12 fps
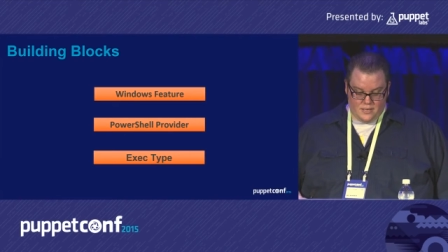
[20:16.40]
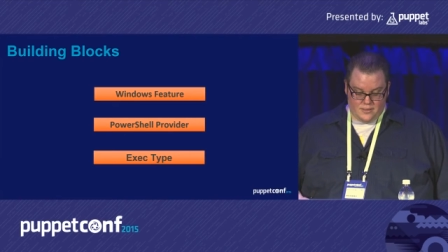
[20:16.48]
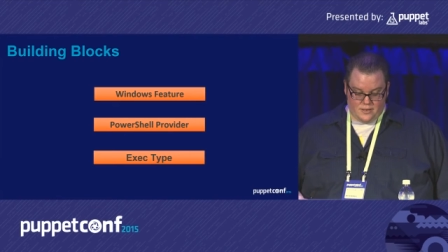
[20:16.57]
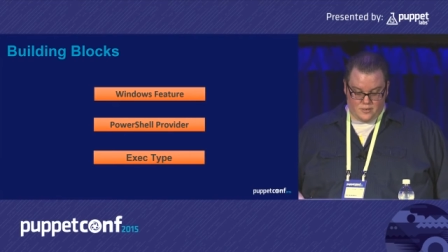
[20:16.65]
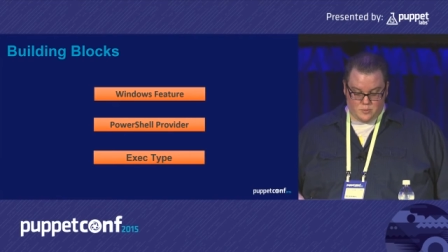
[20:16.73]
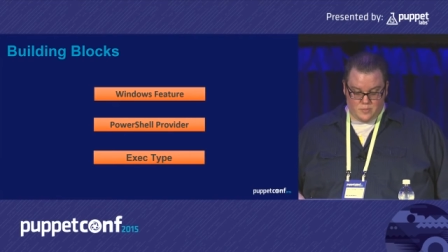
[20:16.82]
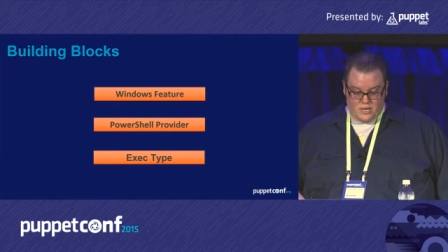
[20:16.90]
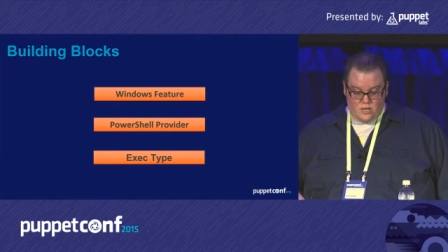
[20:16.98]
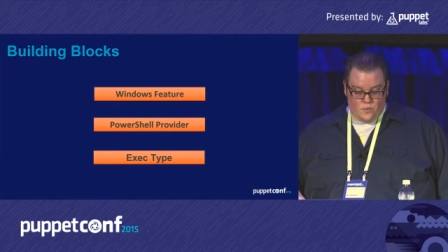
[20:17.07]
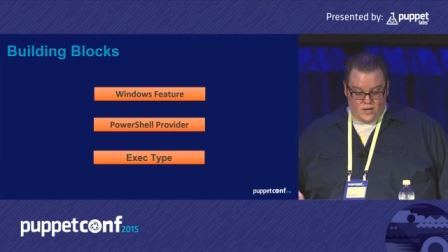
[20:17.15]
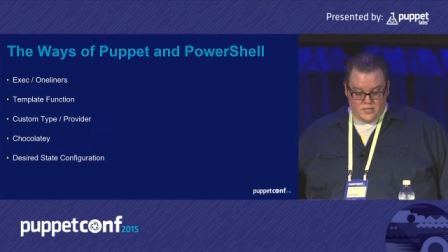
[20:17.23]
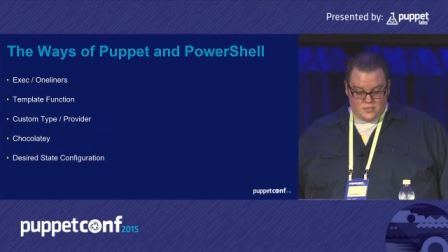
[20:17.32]
There's many
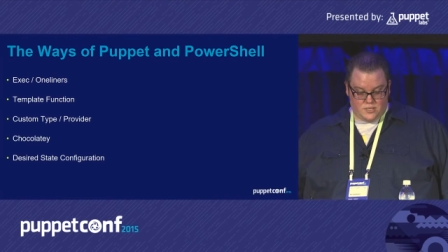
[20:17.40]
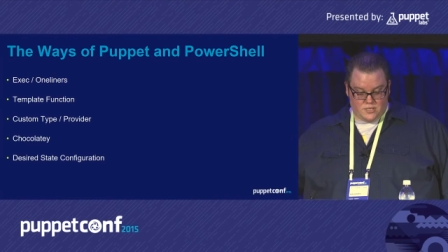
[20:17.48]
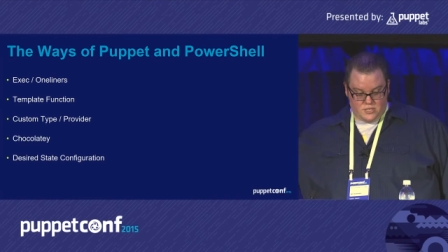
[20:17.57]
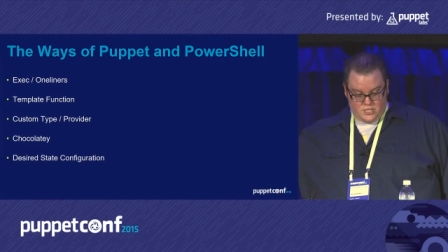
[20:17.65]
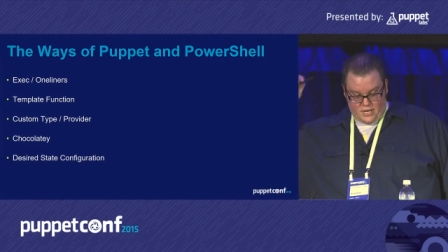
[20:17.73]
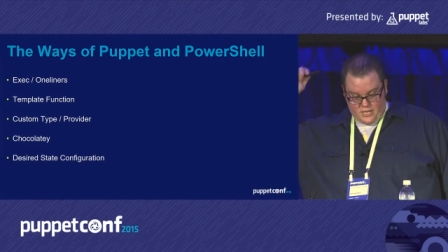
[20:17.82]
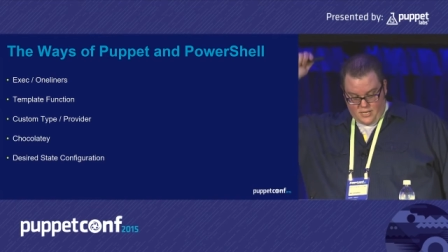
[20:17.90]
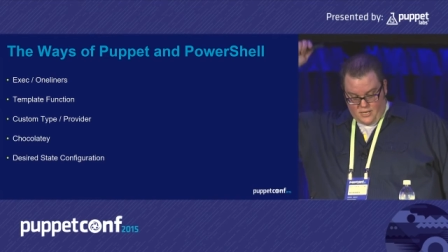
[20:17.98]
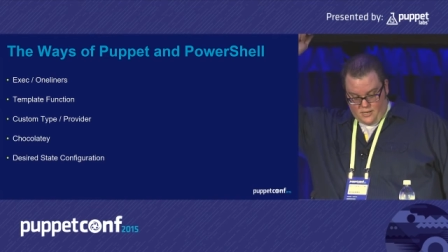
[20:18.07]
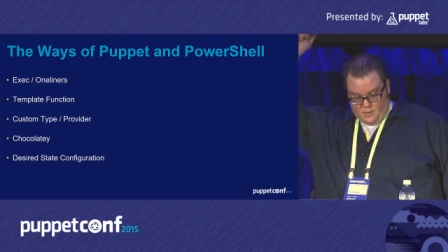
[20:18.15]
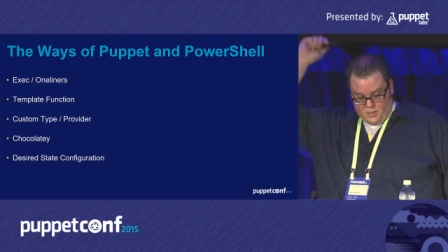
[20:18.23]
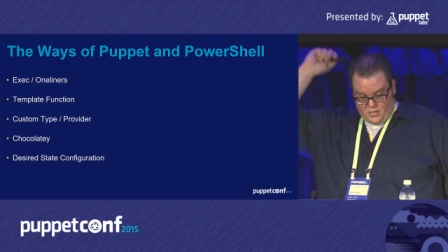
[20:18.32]
ways you can shake it, and I'm